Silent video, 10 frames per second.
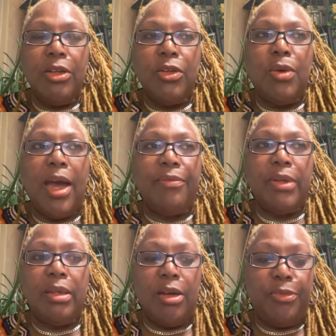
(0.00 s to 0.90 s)
you have
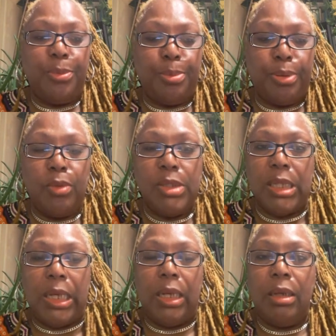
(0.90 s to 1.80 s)
enough
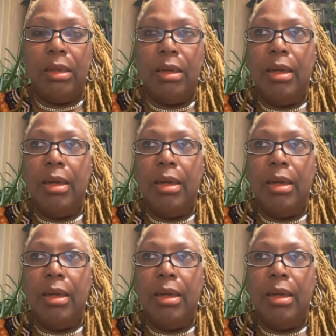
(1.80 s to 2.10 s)
protein